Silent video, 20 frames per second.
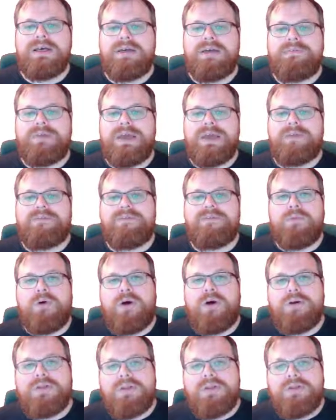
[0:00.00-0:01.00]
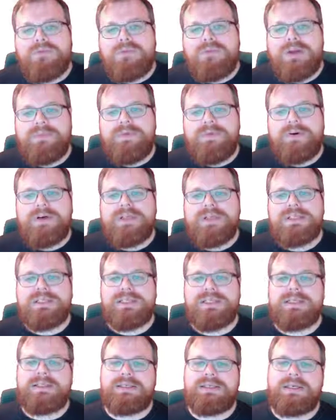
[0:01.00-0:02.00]
If we have more than three points,
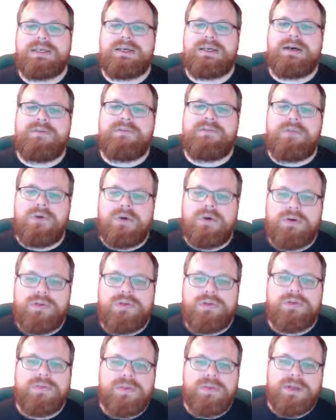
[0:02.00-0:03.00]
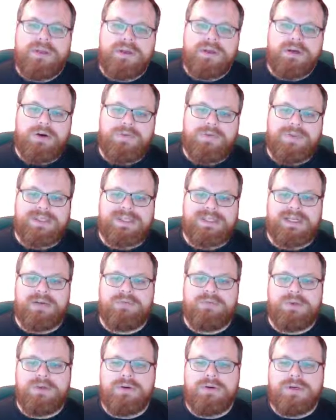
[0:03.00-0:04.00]
let's say a fourth, then the convex hull
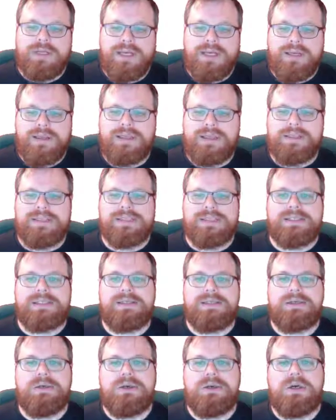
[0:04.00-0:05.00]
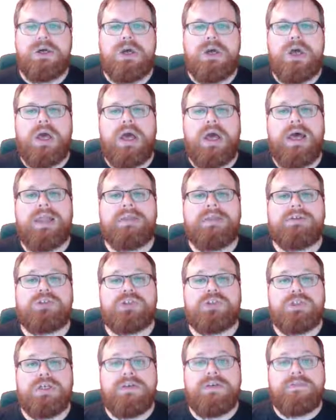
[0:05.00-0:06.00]
would look like this. And
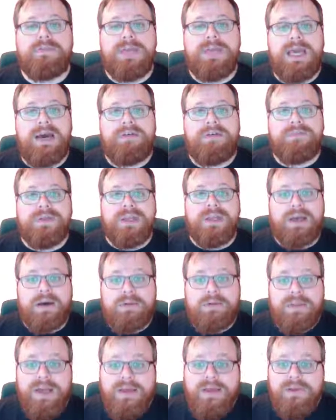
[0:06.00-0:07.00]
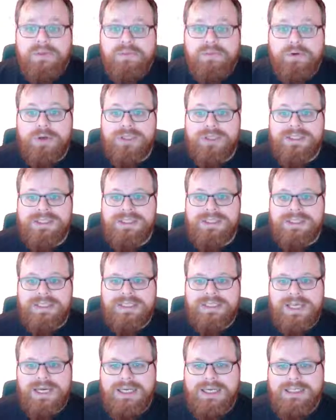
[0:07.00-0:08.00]
if we have another point
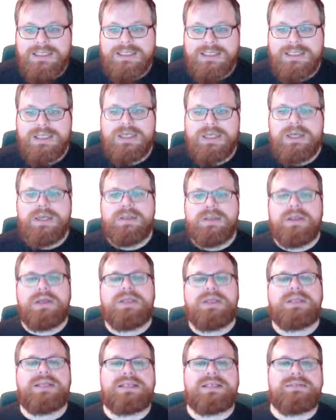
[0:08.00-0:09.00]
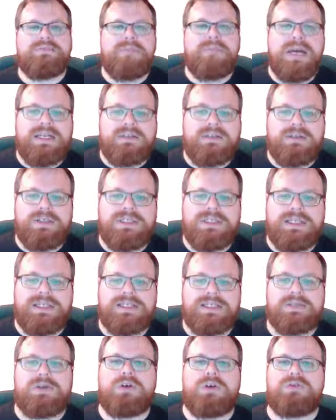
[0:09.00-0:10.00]
inside, then it doesn't matter, it
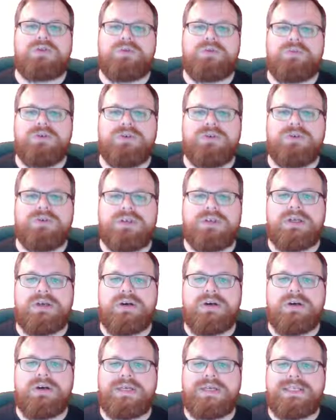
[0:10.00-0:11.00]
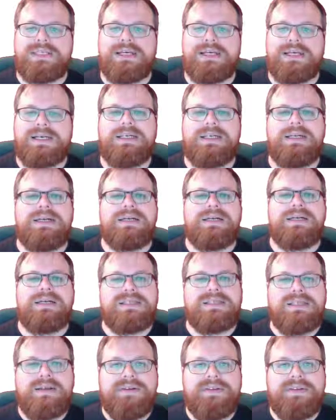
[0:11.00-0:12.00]
doesn't contribute to the convex hull.
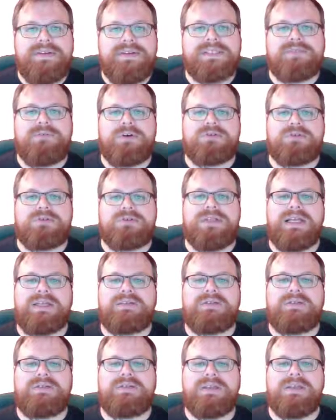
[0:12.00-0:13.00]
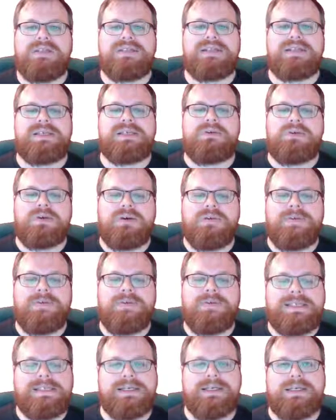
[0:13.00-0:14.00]
Still, this quadrilateral is our
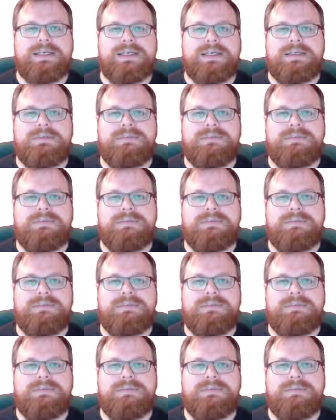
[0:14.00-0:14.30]
convex hull.